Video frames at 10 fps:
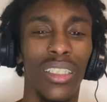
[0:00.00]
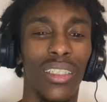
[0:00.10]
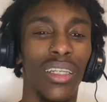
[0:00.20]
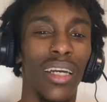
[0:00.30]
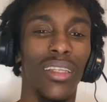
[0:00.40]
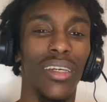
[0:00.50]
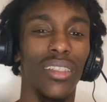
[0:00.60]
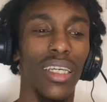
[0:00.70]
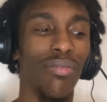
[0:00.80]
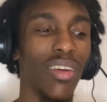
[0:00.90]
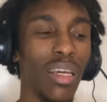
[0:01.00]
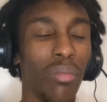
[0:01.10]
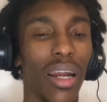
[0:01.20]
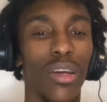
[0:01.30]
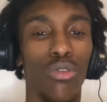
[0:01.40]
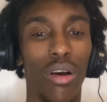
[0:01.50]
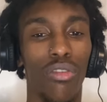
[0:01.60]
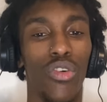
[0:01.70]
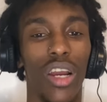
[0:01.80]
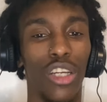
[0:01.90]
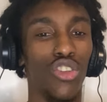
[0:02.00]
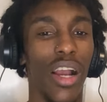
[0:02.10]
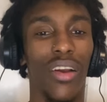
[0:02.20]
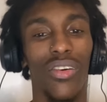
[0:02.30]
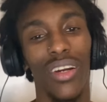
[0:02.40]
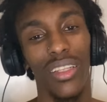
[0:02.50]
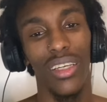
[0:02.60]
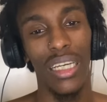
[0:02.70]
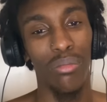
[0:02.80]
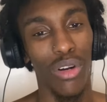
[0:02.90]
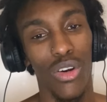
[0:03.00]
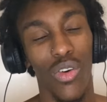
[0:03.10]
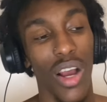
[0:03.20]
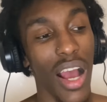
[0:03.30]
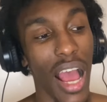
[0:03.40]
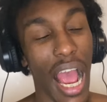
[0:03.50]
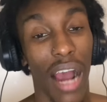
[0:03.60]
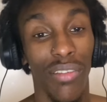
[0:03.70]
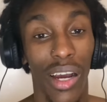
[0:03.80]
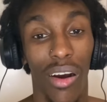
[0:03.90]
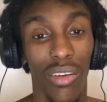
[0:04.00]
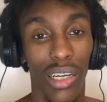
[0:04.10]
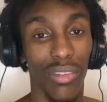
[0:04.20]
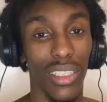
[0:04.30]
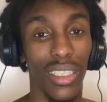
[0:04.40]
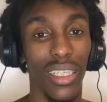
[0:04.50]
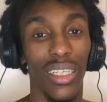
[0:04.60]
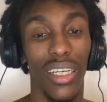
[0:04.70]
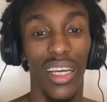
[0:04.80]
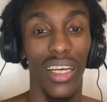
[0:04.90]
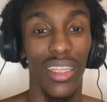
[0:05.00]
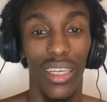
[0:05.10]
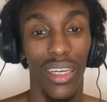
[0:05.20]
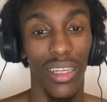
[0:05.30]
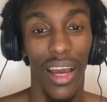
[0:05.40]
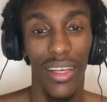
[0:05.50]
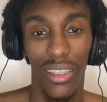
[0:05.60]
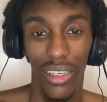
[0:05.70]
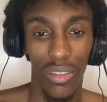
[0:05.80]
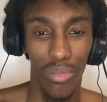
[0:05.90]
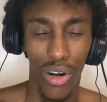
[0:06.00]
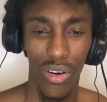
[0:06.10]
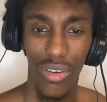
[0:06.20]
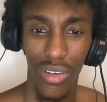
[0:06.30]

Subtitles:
nothing like this? If anybody who ever ran track or anything, bro, have y'all ever seen anything like this, bro?